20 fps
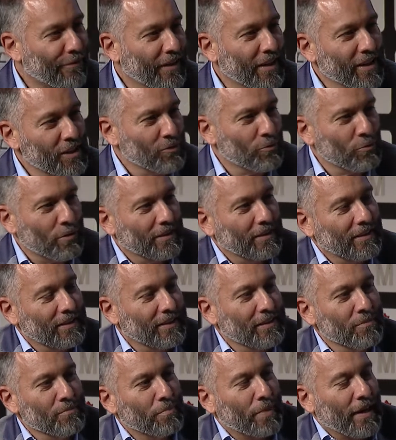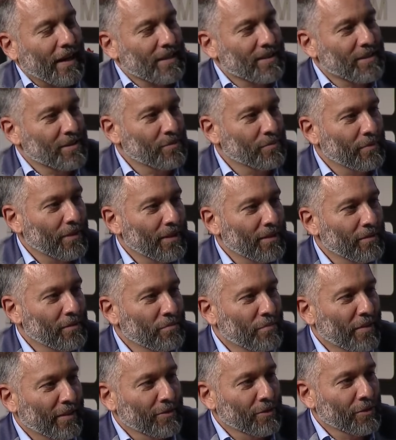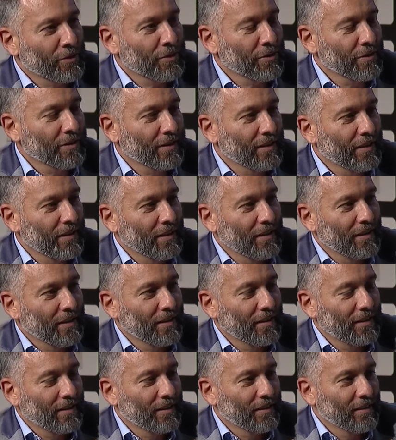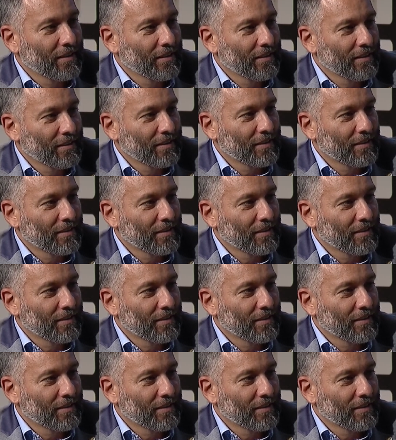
first one that impact you, made an impact. Well, I, I had um,